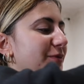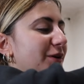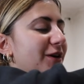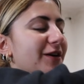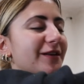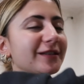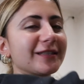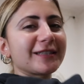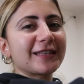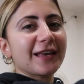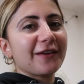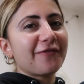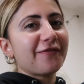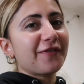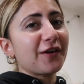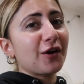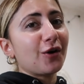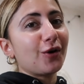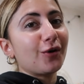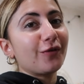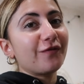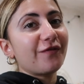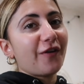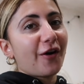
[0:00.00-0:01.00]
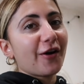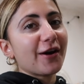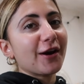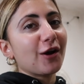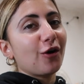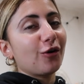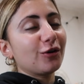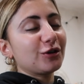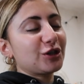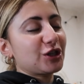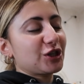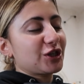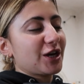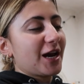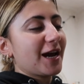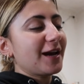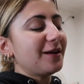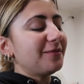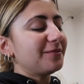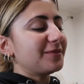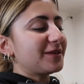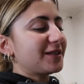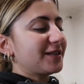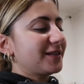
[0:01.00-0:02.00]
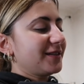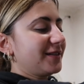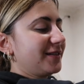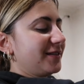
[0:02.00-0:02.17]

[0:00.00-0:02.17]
because they feel very odd shaped.